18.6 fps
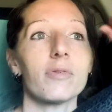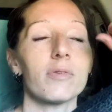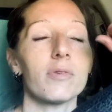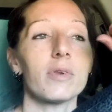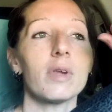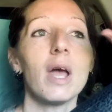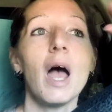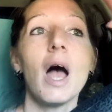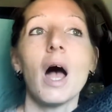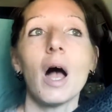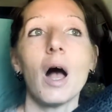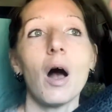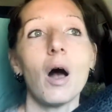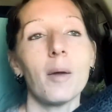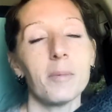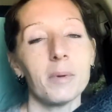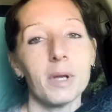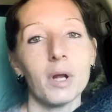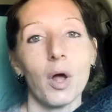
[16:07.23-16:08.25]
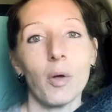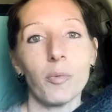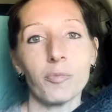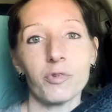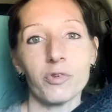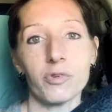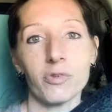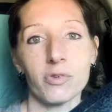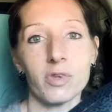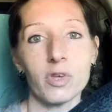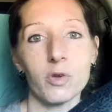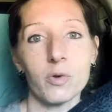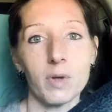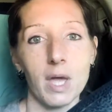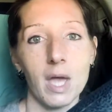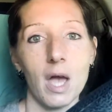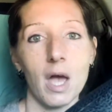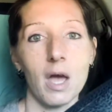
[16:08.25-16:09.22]
And I mean, obviously you
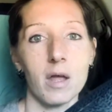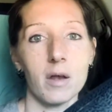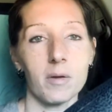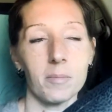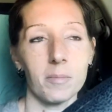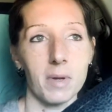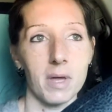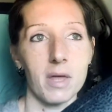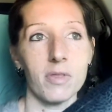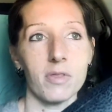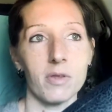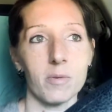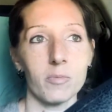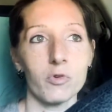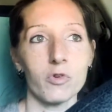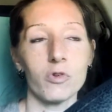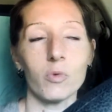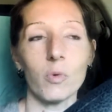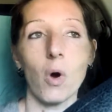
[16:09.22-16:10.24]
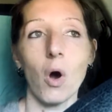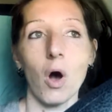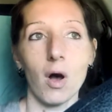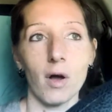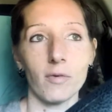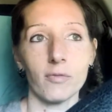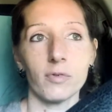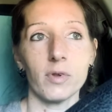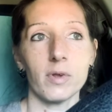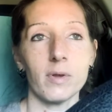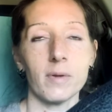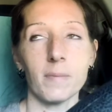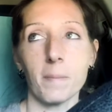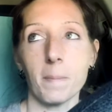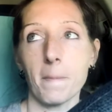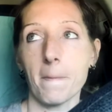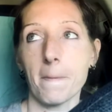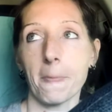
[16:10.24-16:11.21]
can't bathe them too
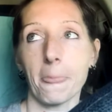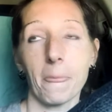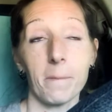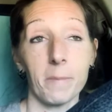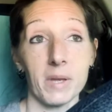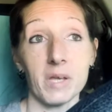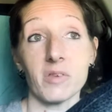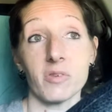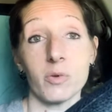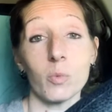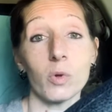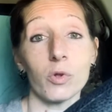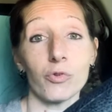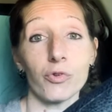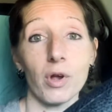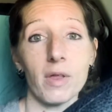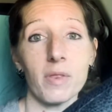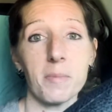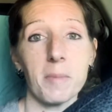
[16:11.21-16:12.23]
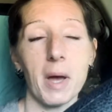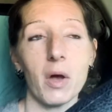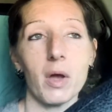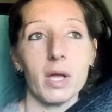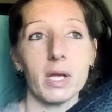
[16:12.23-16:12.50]
often because it will dry them out.